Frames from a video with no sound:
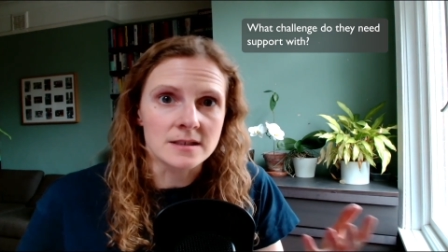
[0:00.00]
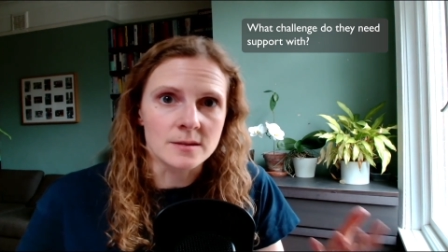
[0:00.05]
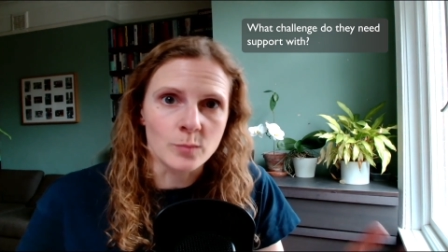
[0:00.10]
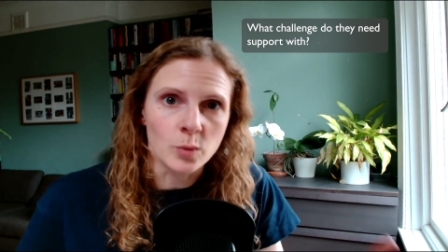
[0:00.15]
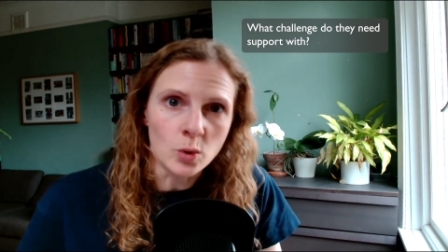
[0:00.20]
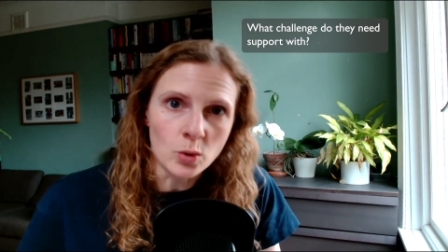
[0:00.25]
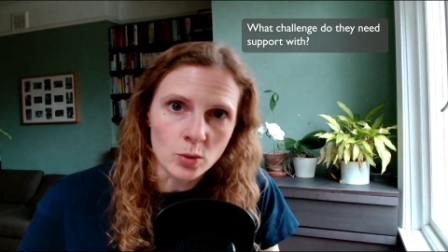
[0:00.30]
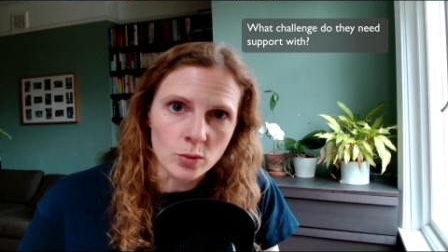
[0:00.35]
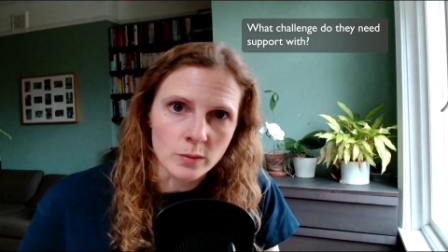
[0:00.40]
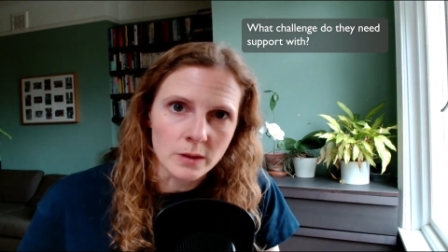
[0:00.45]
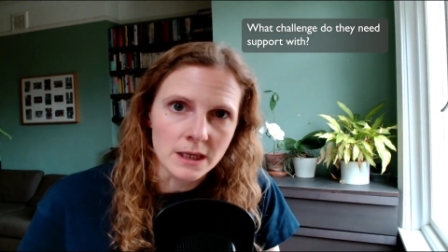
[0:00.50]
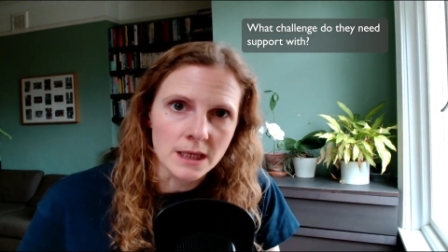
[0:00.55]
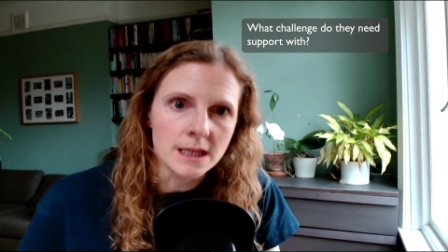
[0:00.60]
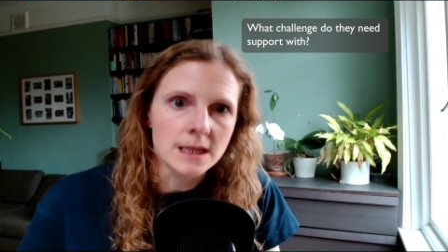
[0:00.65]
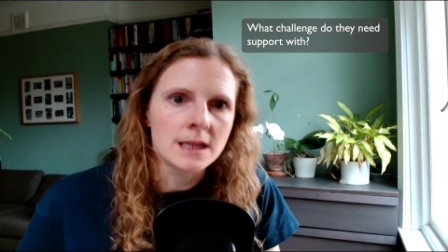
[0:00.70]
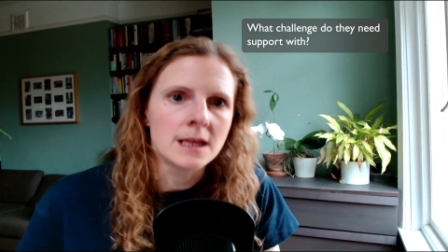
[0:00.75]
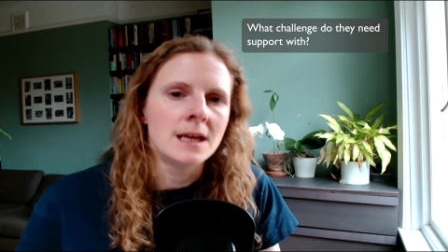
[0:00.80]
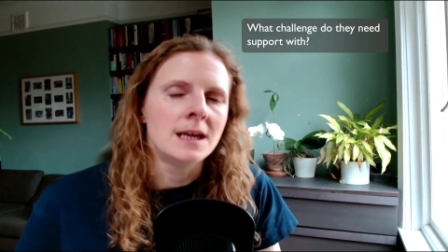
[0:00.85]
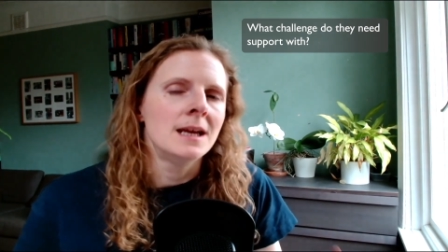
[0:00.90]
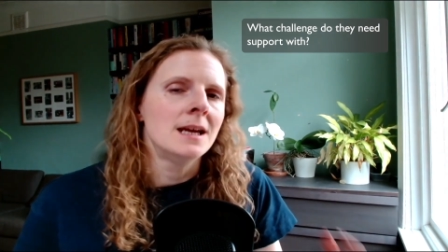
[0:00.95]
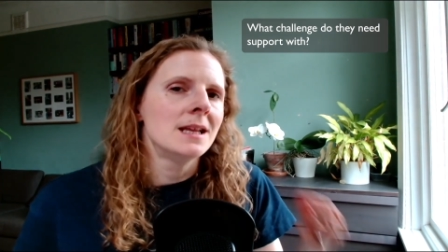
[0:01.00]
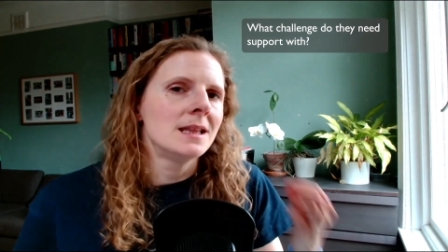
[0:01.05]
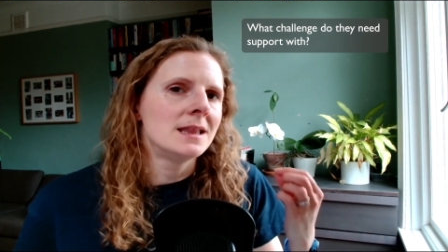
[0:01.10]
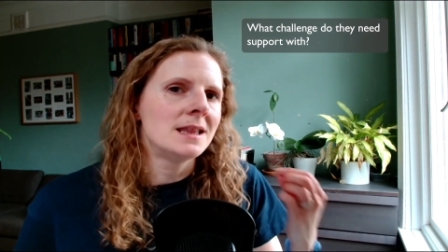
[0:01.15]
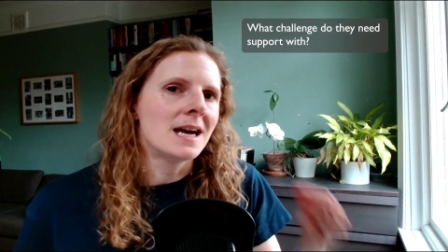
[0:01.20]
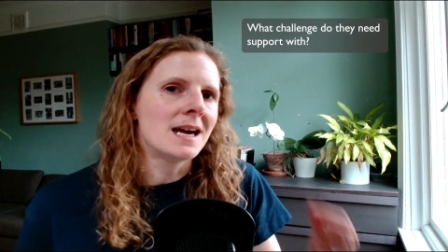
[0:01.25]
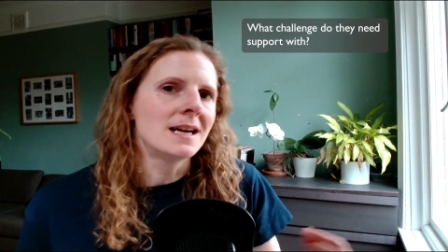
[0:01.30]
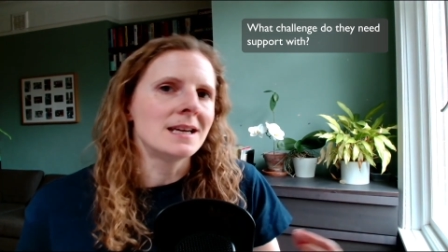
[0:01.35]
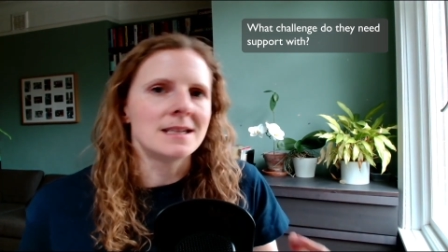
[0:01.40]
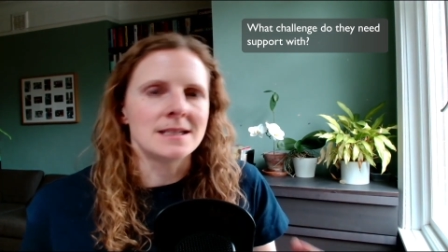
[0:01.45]
support with.
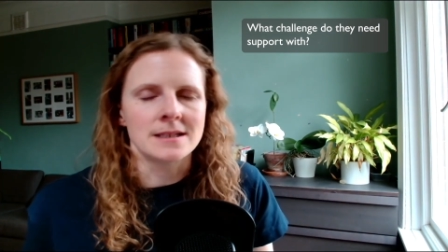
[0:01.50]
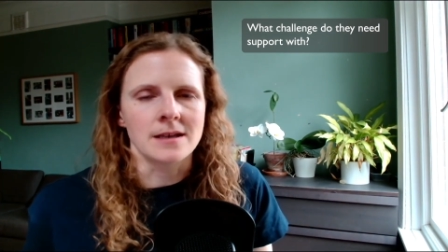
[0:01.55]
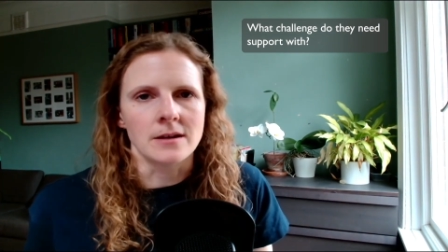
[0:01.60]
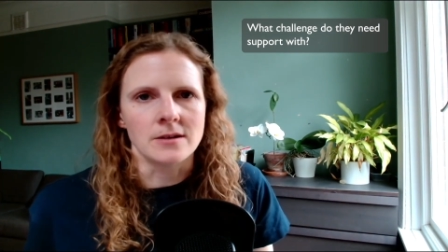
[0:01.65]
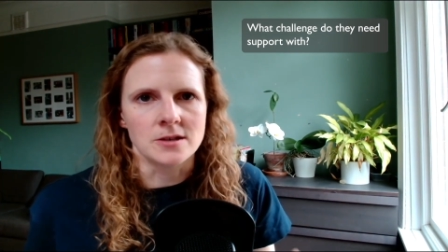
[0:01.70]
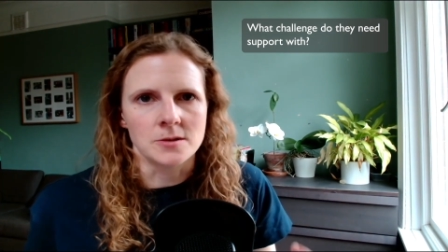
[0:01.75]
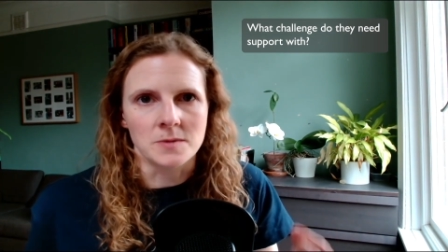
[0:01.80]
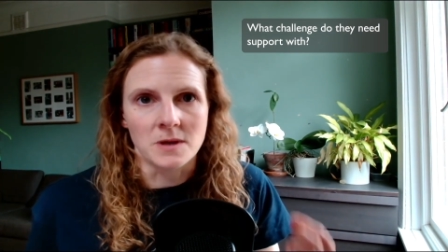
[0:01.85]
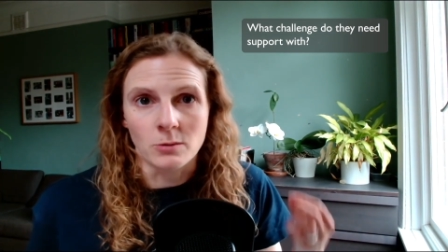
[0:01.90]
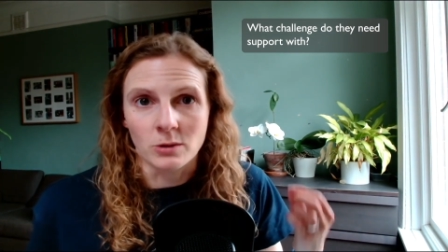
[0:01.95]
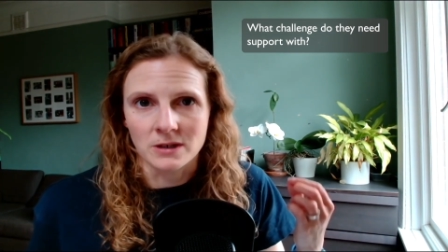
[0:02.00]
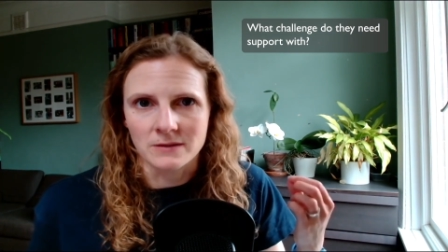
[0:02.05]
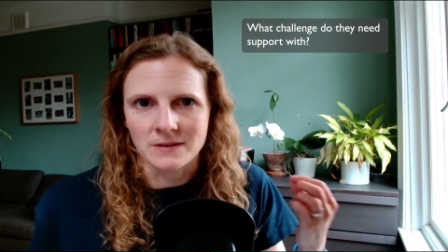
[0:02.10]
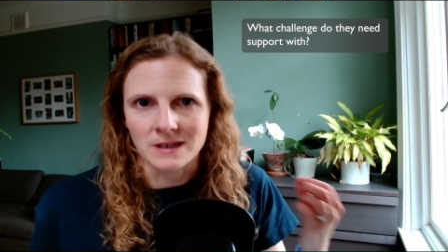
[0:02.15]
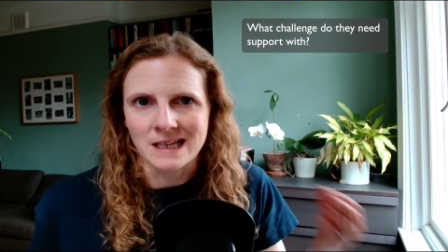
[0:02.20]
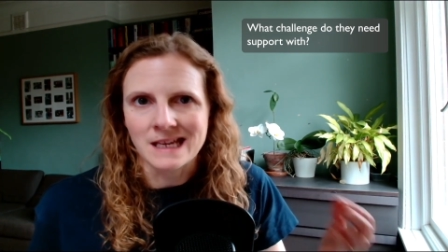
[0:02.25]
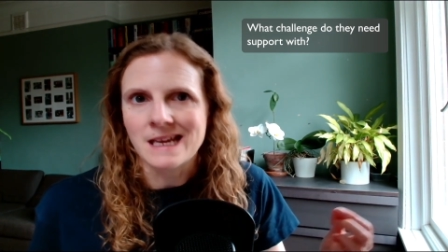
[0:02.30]
That is going to be one of the